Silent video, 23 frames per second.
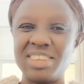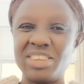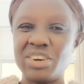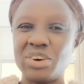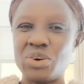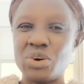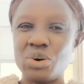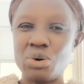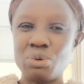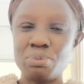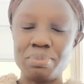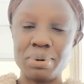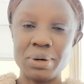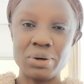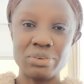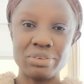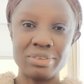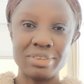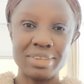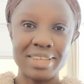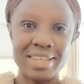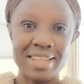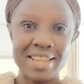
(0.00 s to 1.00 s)
your
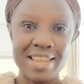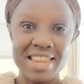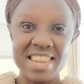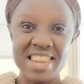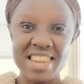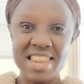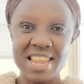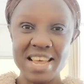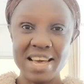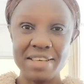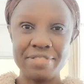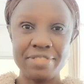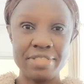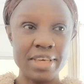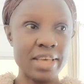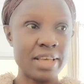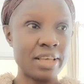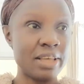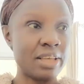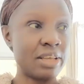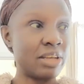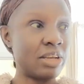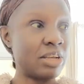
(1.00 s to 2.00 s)
compound,
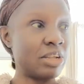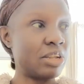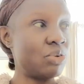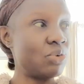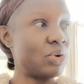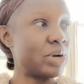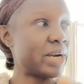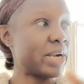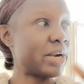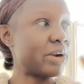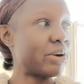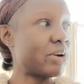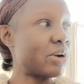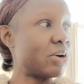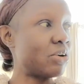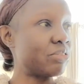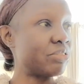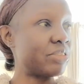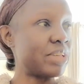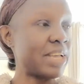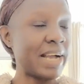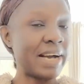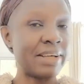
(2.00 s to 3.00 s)
nothing. Look
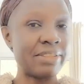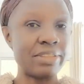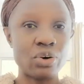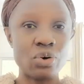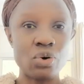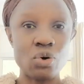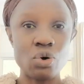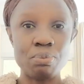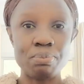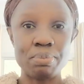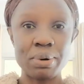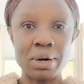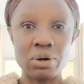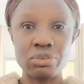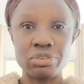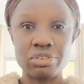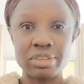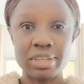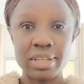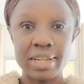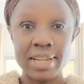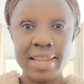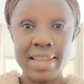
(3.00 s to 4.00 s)
around the other compounds,
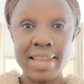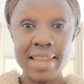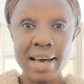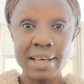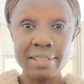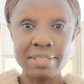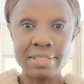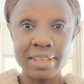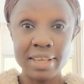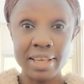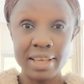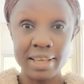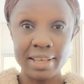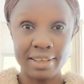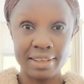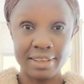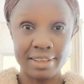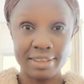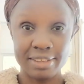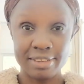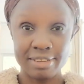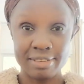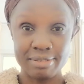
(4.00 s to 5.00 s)
nothing.
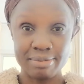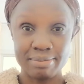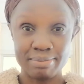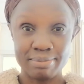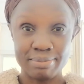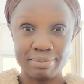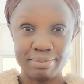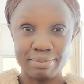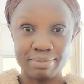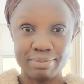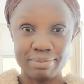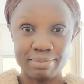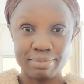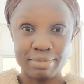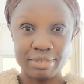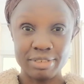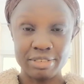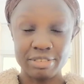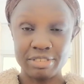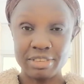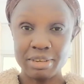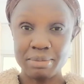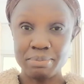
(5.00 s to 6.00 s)

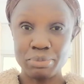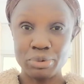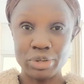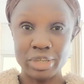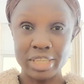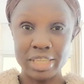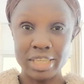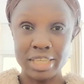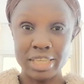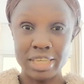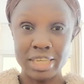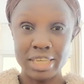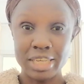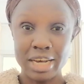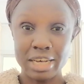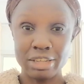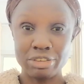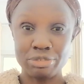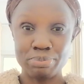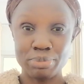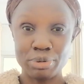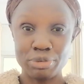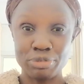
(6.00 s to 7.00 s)
Somebody
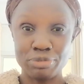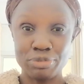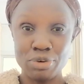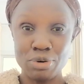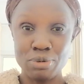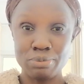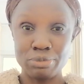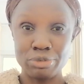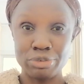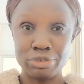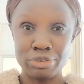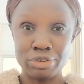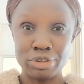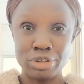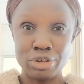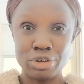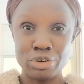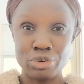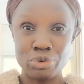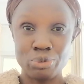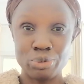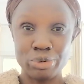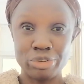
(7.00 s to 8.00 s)
has performed
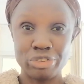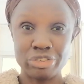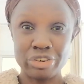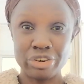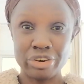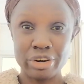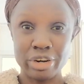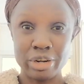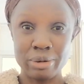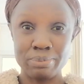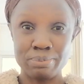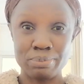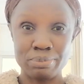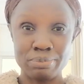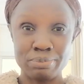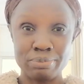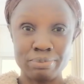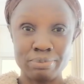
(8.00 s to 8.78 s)
witchcraft